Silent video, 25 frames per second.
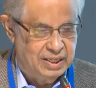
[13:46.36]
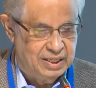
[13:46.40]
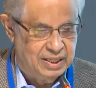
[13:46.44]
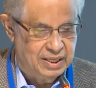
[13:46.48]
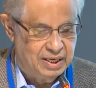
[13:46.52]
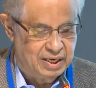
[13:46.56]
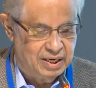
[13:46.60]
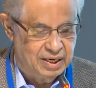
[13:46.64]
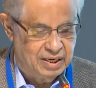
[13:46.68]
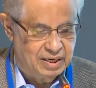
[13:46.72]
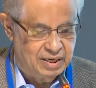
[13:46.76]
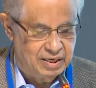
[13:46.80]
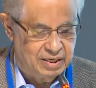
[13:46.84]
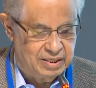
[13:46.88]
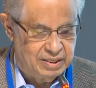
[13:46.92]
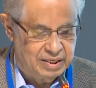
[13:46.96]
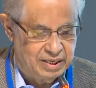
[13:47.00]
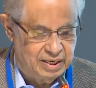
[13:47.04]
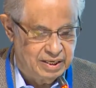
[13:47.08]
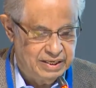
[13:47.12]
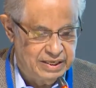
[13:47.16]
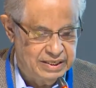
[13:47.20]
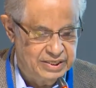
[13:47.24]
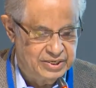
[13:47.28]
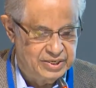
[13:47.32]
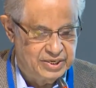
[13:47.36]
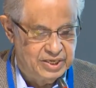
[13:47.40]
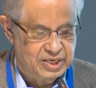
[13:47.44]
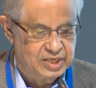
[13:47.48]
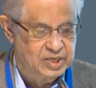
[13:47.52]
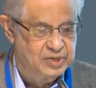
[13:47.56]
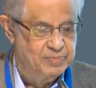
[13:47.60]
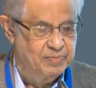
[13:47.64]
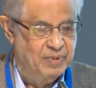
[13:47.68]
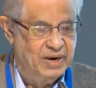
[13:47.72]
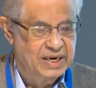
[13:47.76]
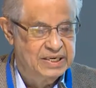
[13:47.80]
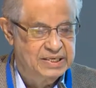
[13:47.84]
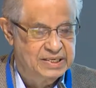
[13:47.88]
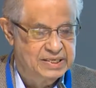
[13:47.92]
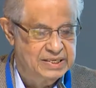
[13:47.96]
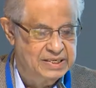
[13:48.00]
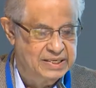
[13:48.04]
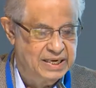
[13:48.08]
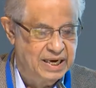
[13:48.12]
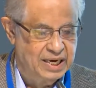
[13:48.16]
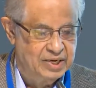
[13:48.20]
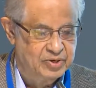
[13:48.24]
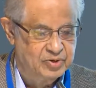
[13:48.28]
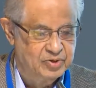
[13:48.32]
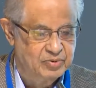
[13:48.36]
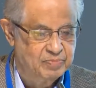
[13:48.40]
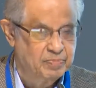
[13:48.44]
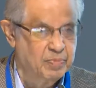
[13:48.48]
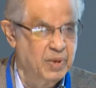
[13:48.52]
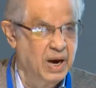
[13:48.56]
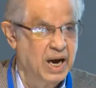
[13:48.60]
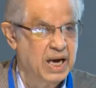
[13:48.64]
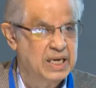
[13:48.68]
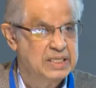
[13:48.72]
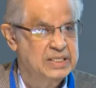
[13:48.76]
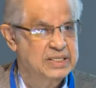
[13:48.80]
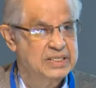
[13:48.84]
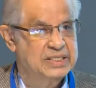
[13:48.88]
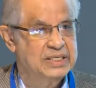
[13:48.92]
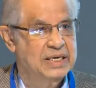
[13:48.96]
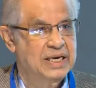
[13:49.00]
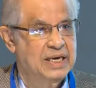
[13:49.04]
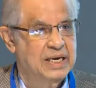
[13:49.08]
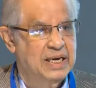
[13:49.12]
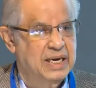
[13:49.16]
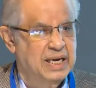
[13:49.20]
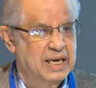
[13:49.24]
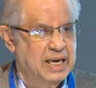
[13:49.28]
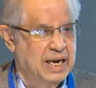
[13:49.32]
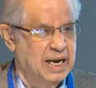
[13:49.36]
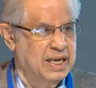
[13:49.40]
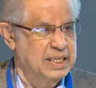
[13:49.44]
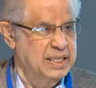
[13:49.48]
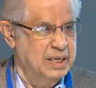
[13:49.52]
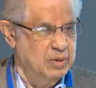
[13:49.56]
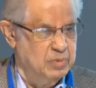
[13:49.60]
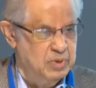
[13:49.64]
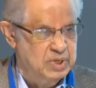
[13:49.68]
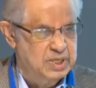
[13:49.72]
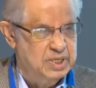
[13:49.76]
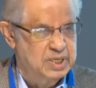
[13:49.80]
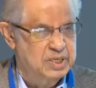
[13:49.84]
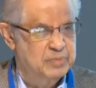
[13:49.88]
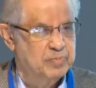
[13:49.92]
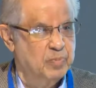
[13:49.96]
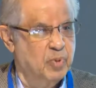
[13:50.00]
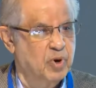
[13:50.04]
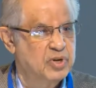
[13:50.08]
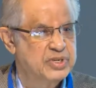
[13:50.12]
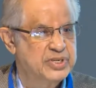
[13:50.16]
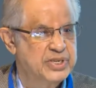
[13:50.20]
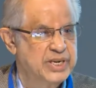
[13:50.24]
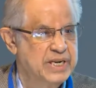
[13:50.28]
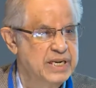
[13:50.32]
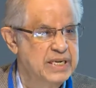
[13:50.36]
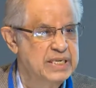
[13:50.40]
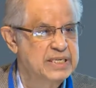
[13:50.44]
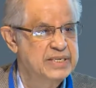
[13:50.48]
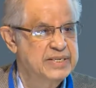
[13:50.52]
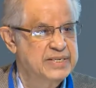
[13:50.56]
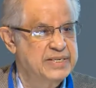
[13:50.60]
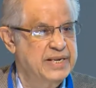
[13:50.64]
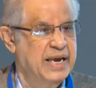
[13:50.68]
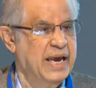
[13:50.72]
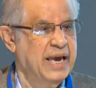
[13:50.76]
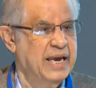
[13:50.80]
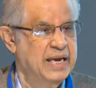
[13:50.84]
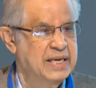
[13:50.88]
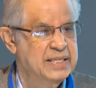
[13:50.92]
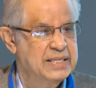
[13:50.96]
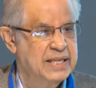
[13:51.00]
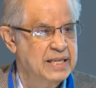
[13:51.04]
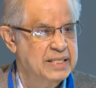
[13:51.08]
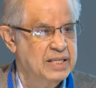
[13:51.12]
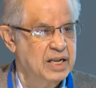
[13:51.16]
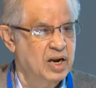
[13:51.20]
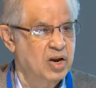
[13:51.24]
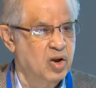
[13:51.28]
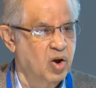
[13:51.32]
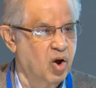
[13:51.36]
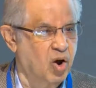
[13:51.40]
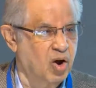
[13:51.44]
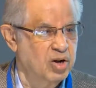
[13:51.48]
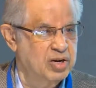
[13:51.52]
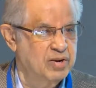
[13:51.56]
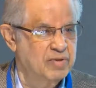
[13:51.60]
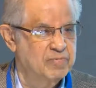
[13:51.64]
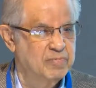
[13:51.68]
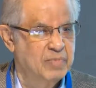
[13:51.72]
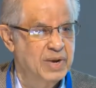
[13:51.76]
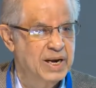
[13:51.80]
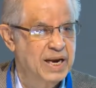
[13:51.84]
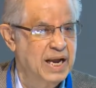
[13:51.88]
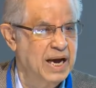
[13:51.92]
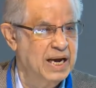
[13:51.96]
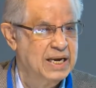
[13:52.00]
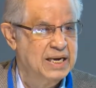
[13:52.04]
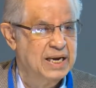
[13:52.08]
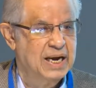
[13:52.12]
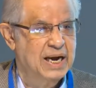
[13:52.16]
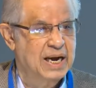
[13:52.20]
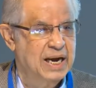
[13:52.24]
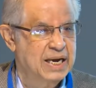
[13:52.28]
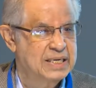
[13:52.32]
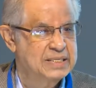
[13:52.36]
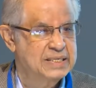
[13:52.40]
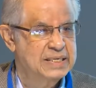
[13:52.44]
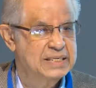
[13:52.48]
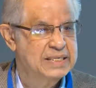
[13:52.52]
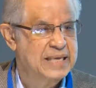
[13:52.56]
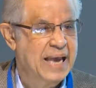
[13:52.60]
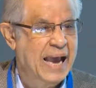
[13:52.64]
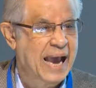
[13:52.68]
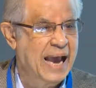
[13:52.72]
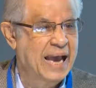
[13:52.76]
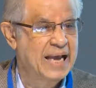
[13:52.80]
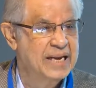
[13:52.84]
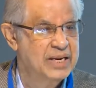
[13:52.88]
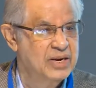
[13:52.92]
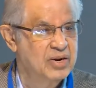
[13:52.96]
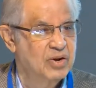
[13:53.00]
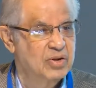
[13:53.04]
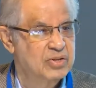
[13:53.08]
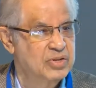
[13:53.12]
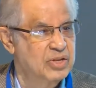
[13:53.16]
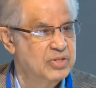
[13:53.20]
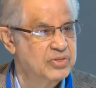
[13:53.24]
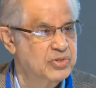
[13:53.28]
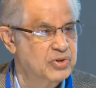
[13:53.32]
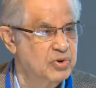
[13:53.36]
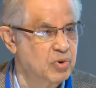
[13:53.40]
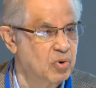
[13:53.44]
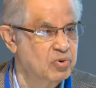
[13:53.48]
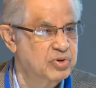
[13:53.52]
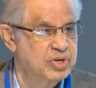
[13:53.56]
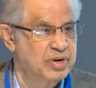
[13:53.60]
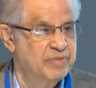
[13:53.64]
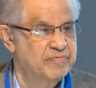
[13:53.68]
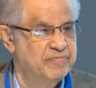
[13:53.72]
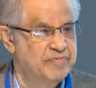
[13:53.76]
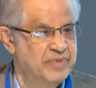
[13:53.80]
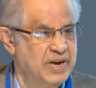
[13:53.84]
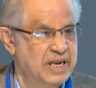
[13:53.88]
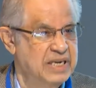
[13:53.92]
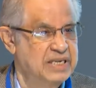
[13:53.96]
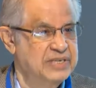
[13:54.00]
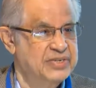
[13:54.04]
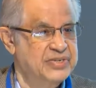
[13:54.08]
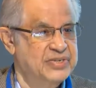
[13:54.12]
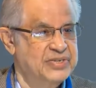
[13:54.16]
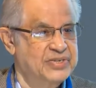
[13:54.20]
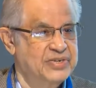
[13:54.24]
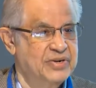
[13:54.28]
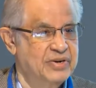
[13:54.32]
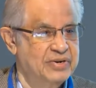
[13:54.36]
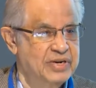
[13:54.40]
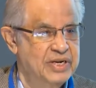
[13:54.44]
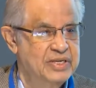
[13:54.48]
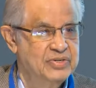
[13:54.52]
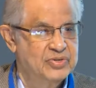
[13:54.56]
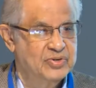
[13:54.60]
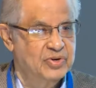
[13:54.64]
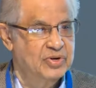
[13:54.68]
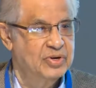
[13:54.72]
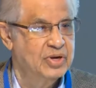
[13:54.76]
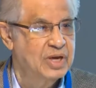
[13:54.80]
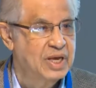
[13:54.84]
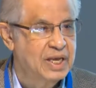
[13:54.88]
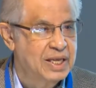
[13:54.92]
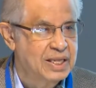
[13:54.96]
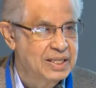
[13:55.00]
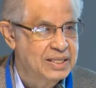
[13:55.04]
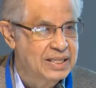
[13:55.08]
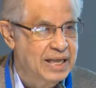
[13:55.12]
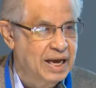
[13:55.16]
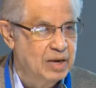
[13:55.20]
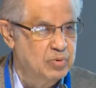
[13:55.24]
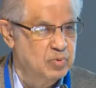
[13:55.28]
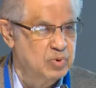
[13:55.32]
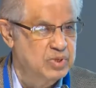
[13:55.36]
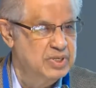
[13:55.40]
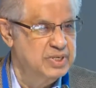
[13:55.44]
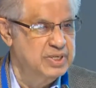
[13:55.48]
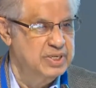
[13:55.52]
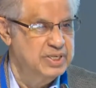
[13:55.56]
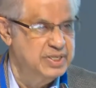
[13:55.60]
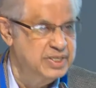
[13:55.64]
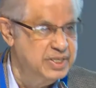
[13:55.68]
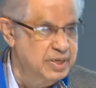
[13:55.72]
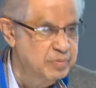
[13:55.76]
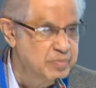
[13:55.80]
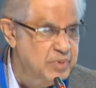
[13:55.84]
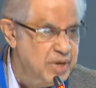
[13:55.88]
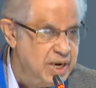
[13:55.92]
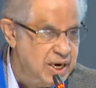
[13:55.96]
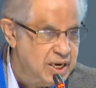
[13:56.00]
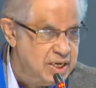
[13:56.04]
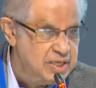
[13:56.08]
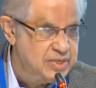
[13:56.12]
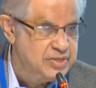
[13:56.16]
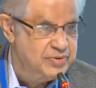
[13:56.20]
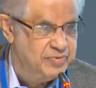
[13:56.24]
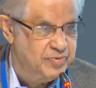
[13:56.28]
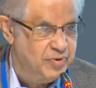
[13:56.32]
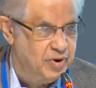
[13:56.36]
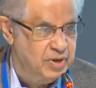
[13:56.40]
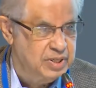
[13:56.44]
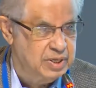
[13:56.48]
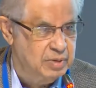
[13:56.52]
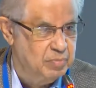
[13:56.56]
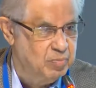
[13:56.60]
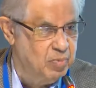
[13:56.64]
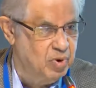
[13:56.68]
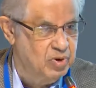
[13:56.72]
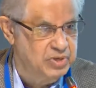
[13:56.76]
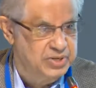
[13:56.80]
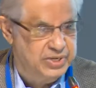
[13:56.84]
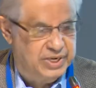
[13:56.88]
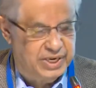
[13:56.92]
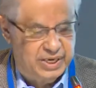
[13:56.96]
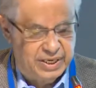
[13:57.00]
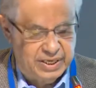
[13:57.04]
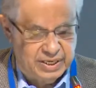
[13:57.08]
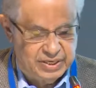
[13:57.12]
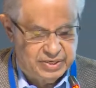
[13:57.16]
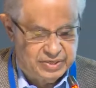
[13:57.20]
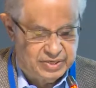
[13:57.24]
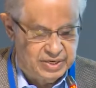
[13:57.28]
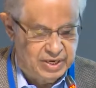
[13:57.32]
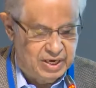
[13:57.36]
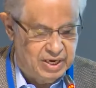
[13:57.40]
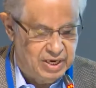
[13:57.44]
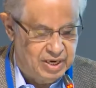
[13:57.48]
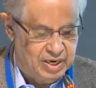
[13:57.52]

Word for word: the, the, eastern spices had to pass. And there was this Portuguese saying that the Lord of Malacca has his hand on the throat of Venice. Right? So that was the stimulus for the Portuguese,